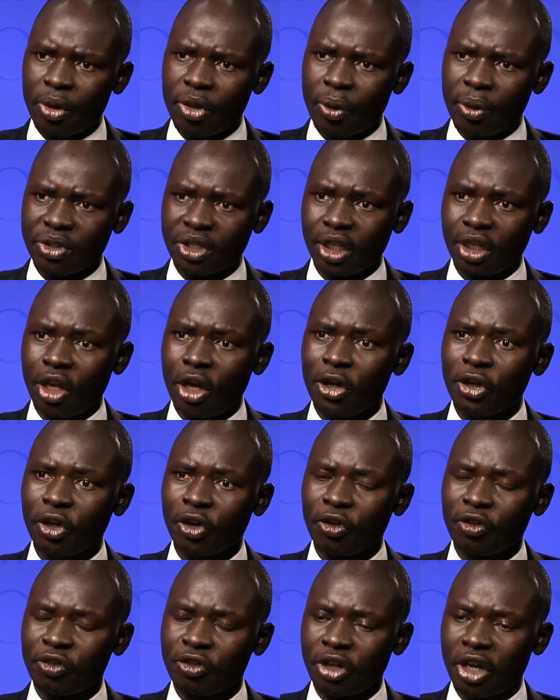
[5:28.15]
there was a
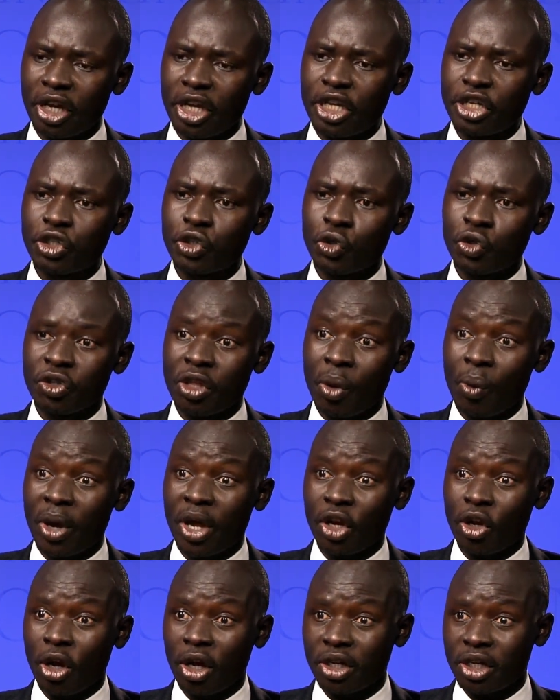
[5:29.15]
lot of issues that
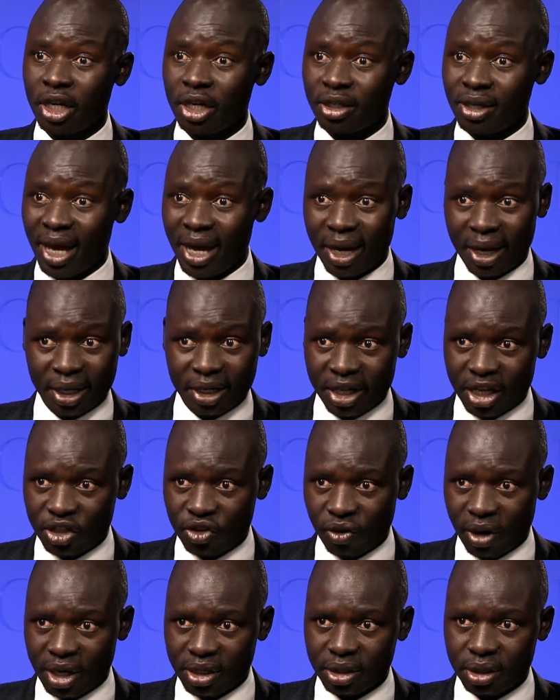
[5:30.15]
were not directly
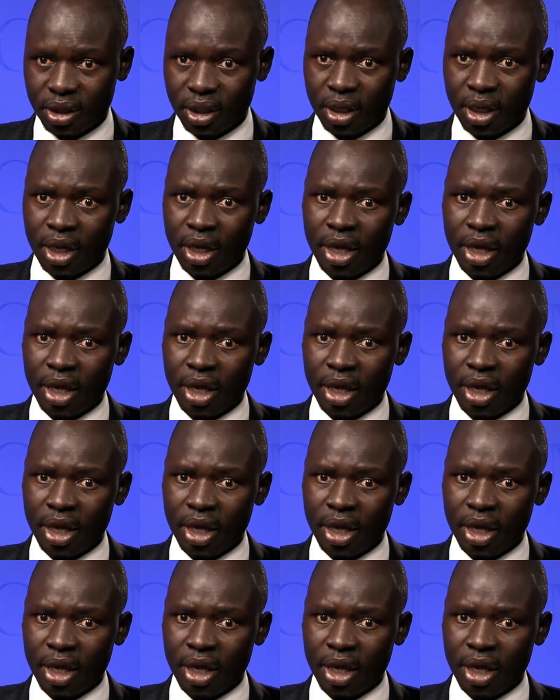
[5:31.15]
addressed.